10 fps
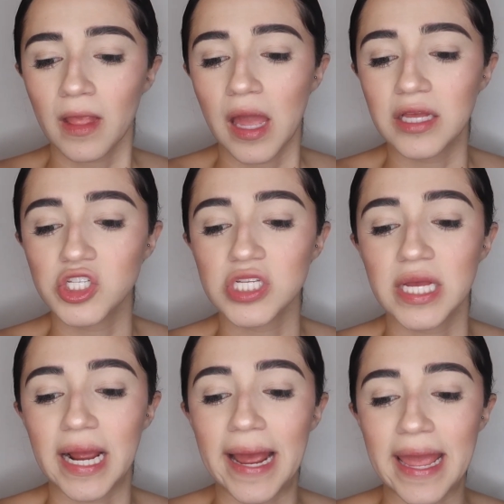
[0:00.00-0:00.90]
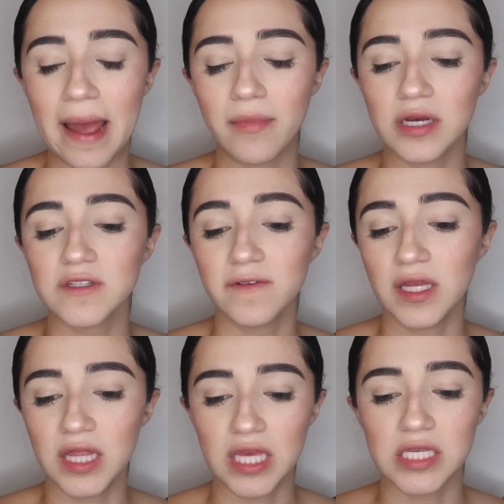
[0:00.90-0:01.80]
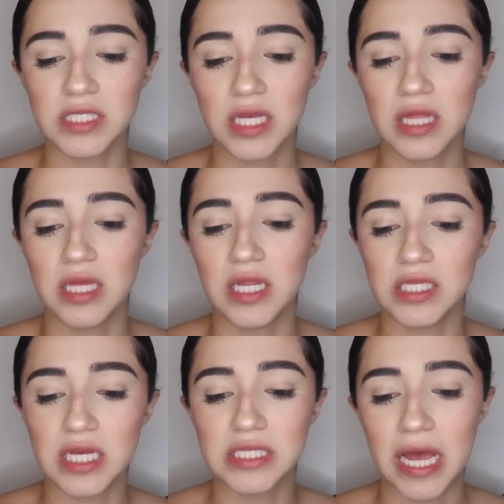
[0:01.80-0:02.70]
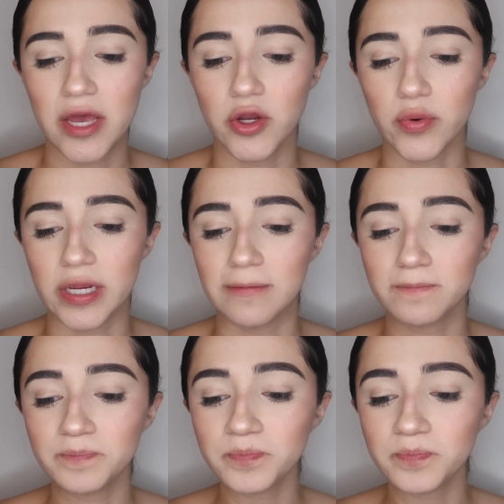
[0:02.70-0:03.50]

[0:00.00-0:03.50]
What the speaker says: And she's like, I am, because this. And then he says, I agree.